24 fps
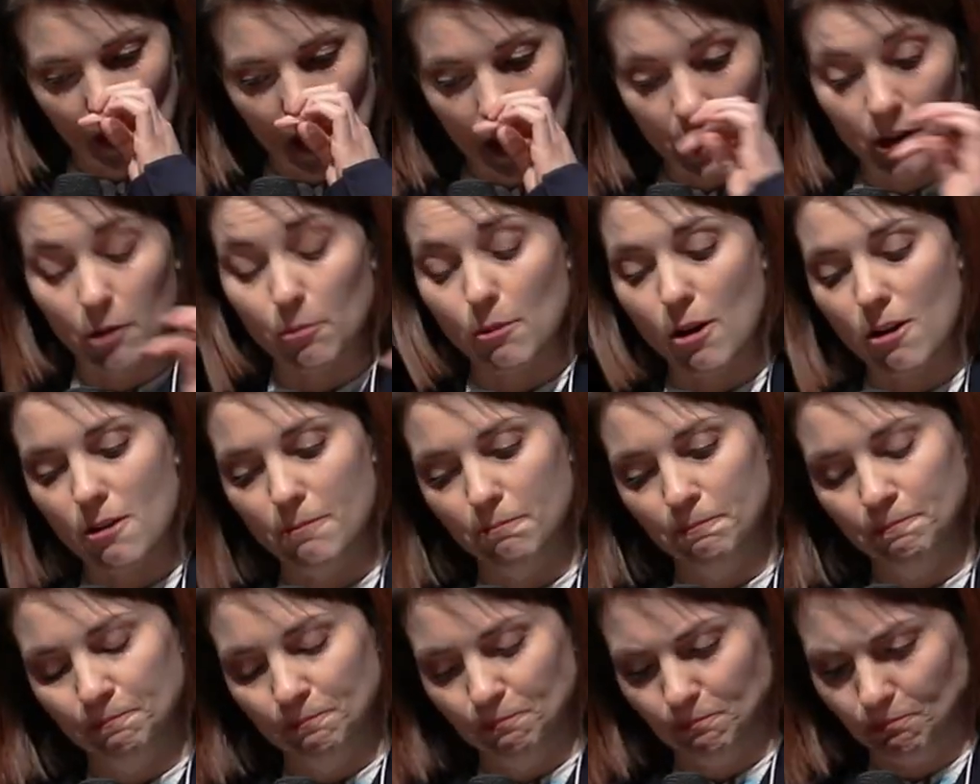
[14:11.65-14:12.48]
and her
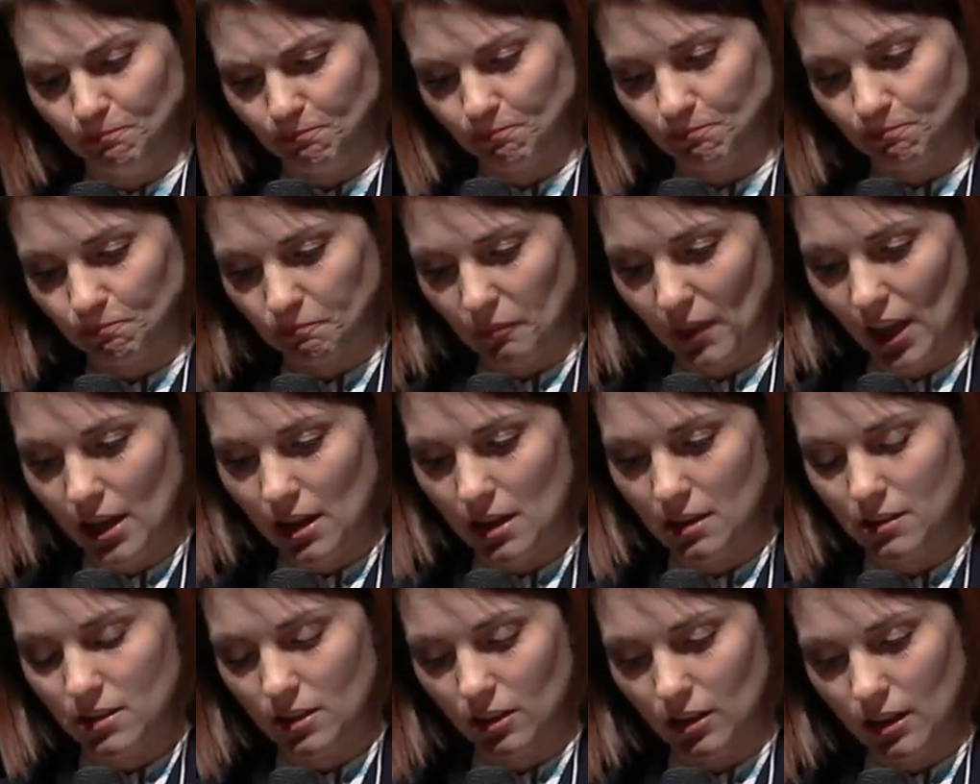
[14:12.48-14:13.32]
mom,
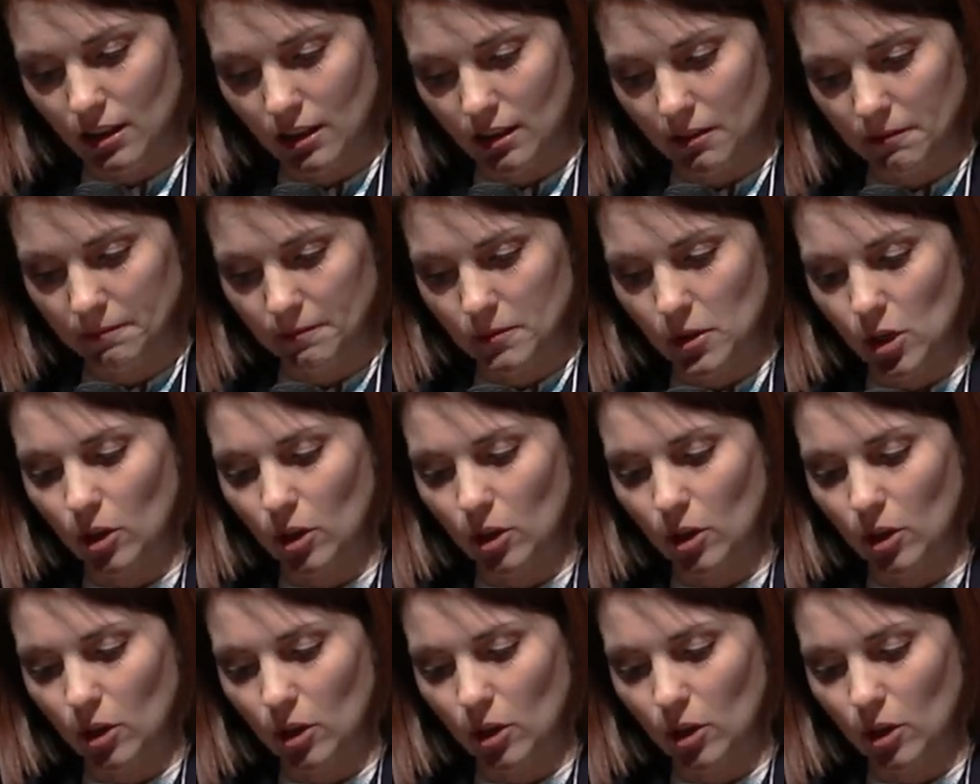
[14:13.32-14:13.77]
and uh,